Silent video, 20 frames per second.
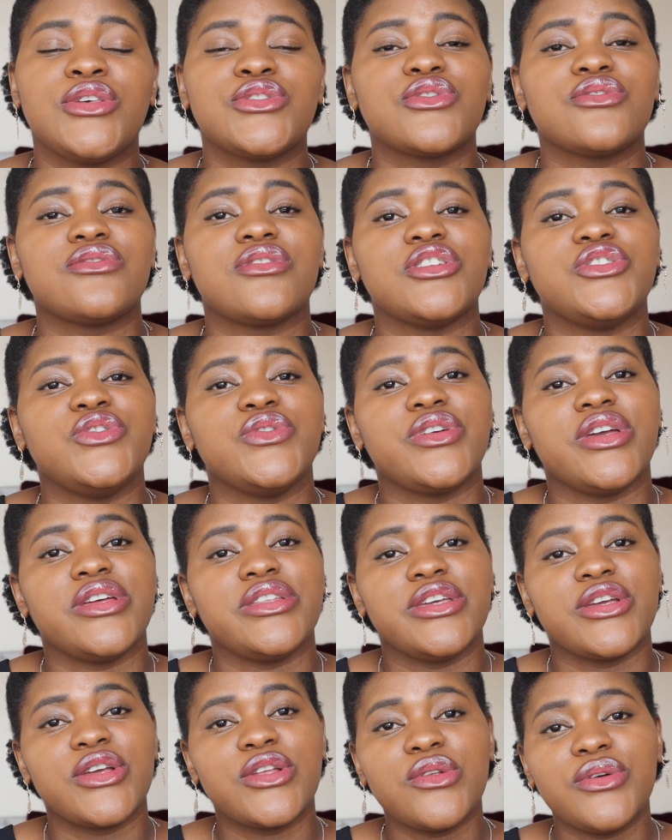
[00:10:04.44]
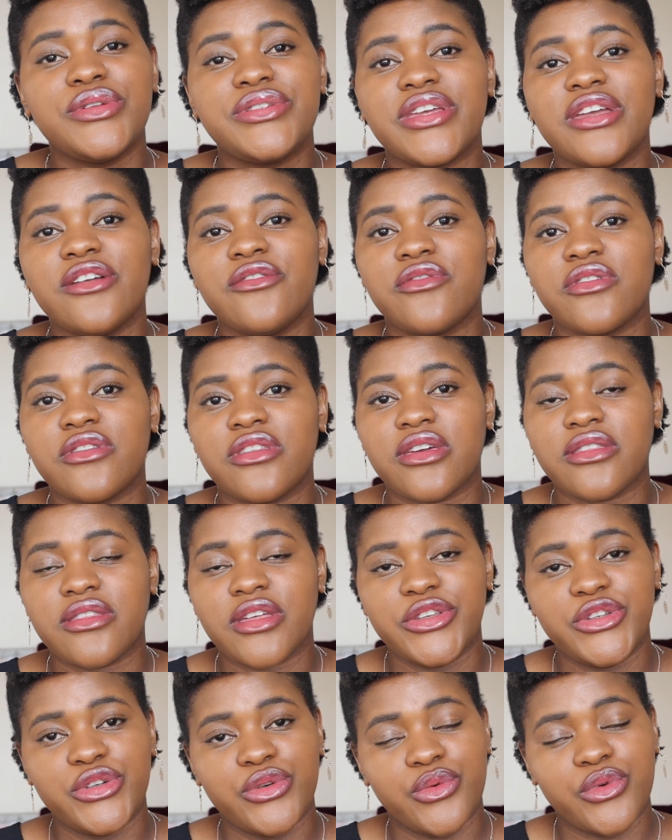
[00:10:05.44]
so that you can include everything
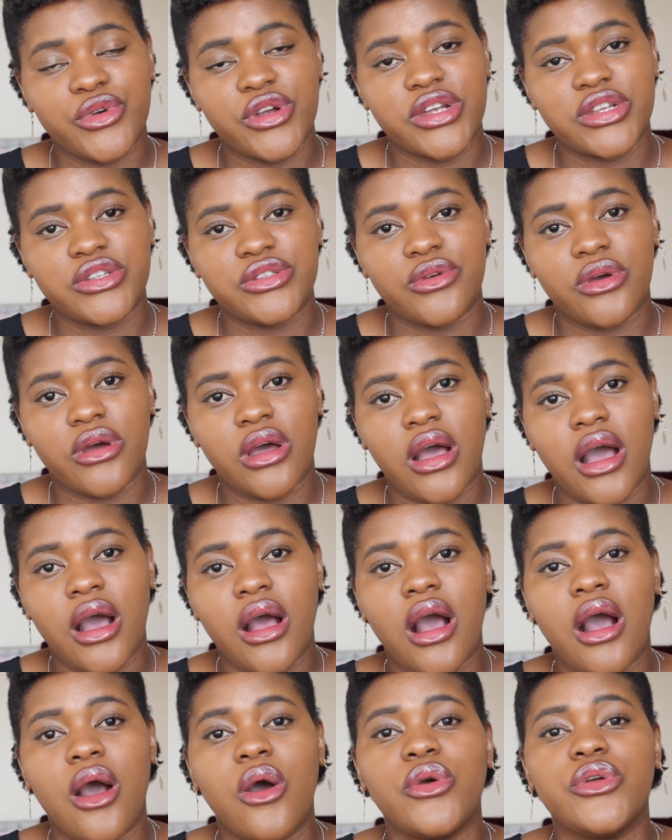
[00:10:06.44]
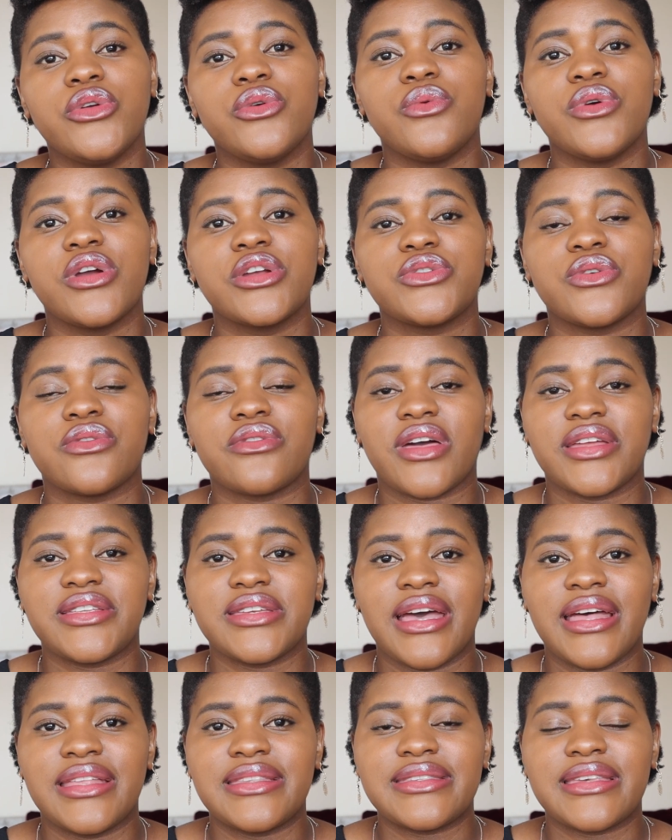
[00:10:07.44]
that you worked how you worked on that
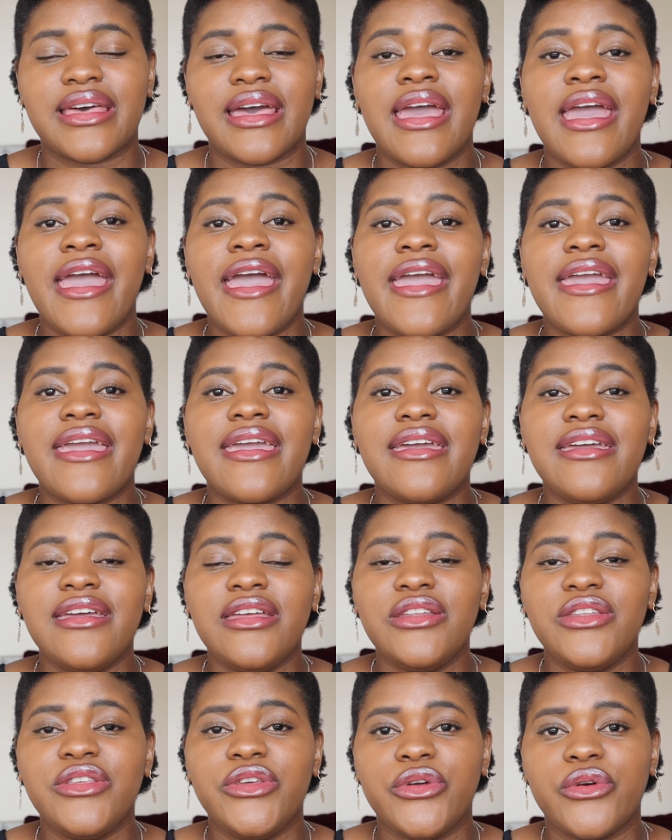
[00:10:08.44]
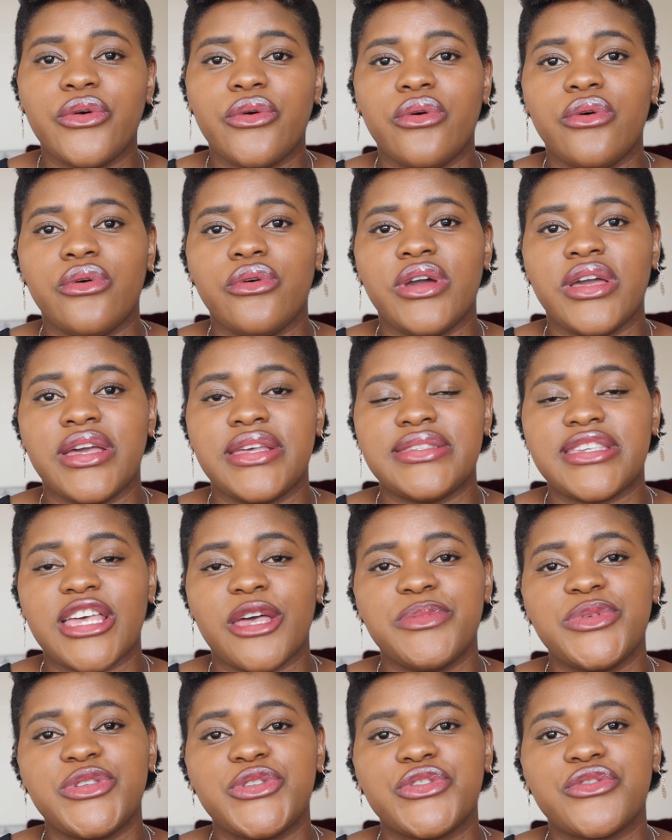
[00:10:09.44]
answer in your
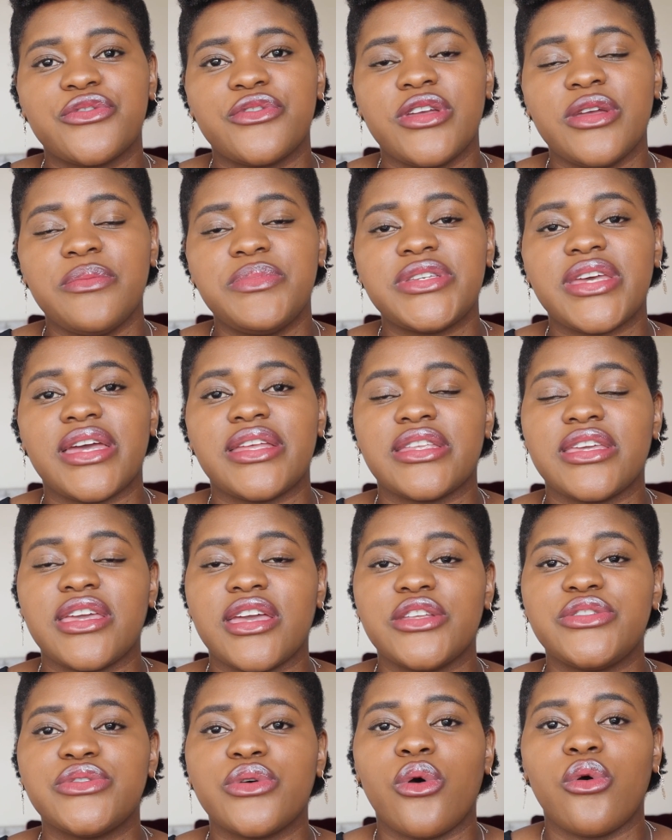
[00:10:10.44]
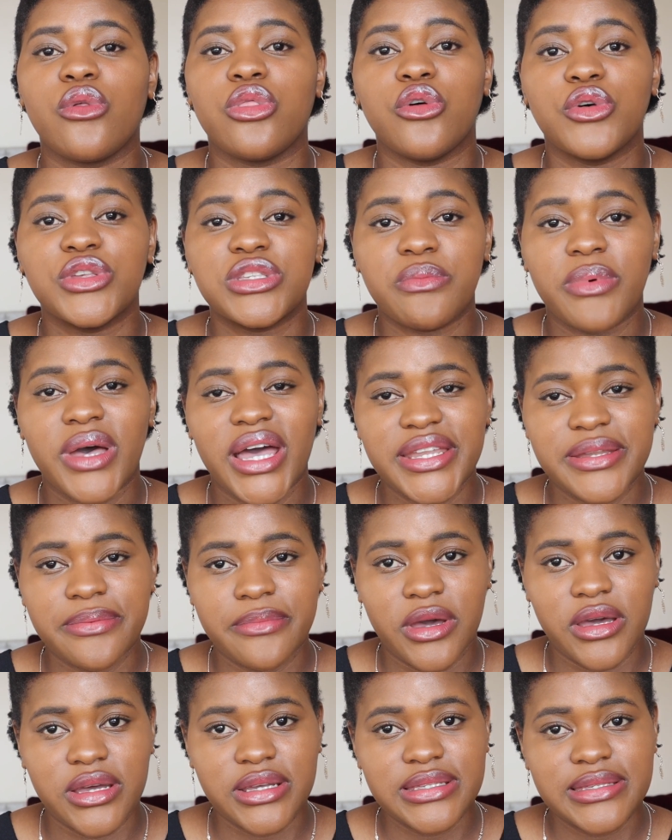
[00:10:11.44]
exam script and get all those part
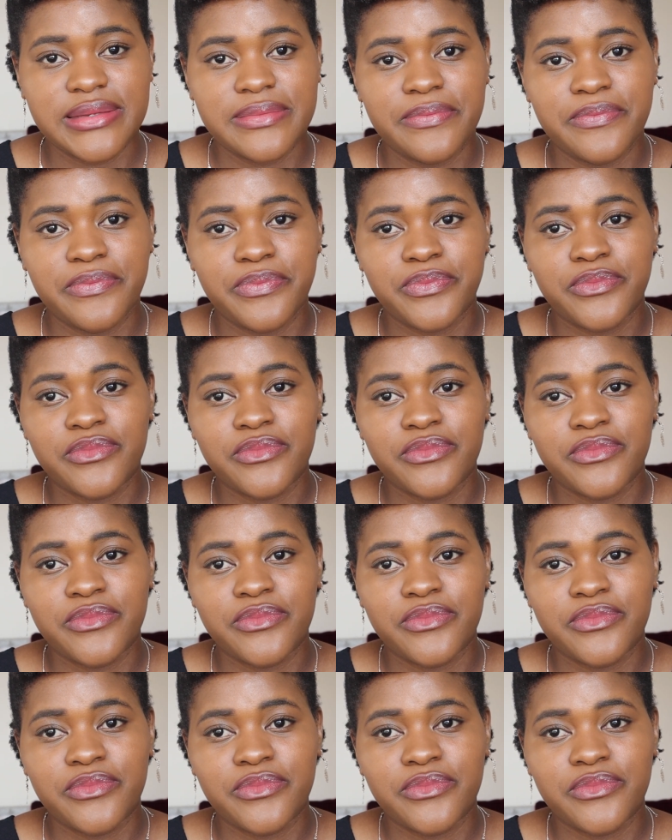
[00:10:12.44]
marks.